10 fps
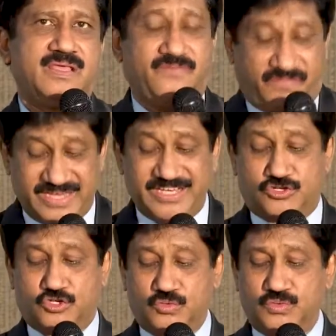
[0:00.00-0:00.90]
We
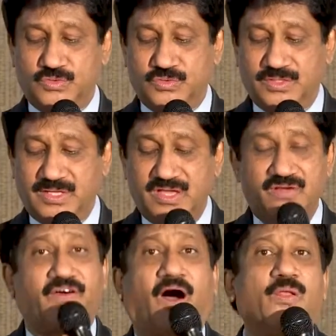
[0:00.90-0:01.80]
need to
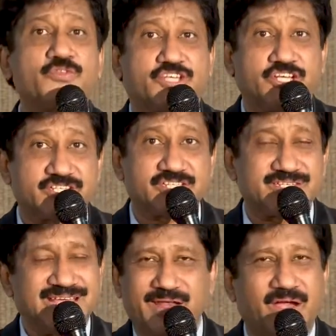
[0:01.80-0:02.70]
follow
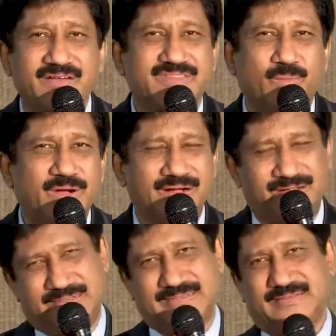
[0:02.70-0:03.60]
Jesus, not the
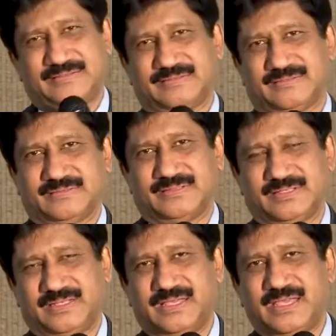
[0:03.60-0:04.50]
world.
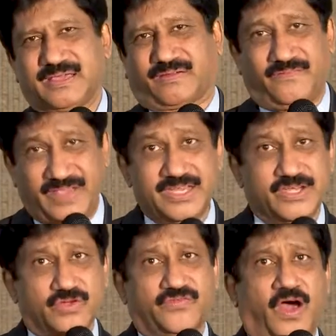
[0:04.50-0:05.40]
We
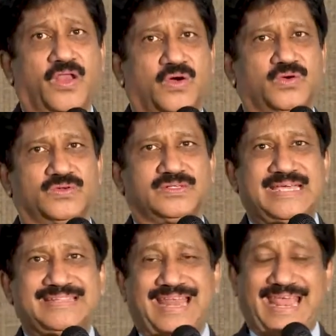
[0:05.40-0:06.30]
need to follow
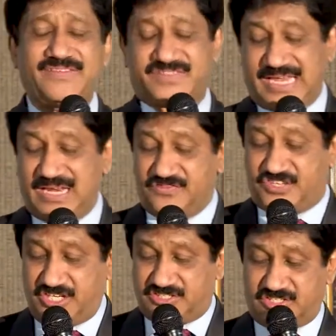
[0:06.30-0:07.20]
the lifestyle of
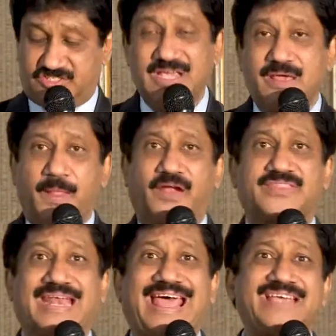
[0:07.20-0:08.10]
Jesus,
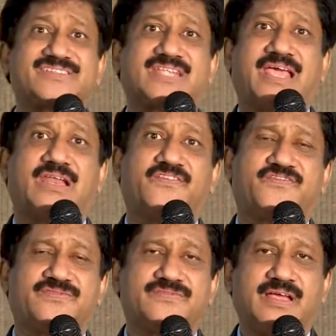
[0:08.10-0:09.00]
not the lifestyle of
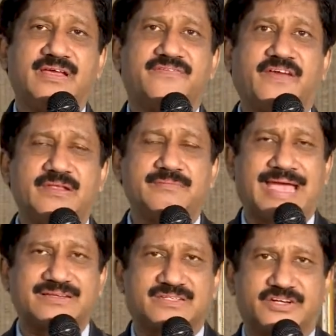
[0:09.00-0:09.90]
film
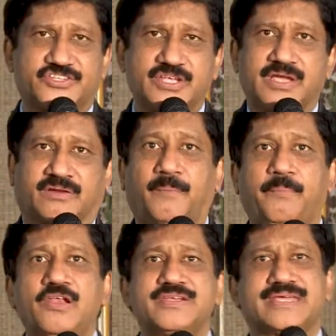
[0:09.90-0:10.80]
actors,
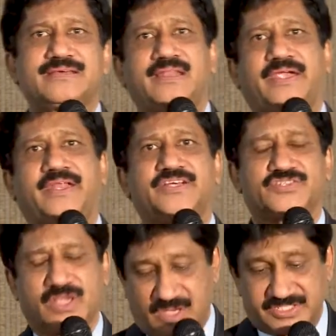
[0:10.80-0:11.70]
political
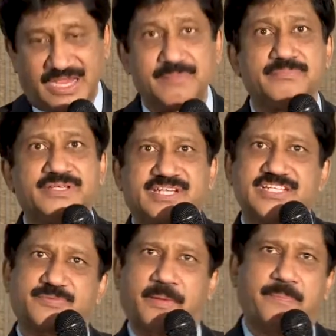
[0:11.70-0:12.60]
leaders, or some
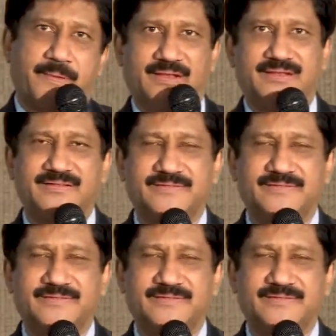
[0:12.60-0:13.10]
business people.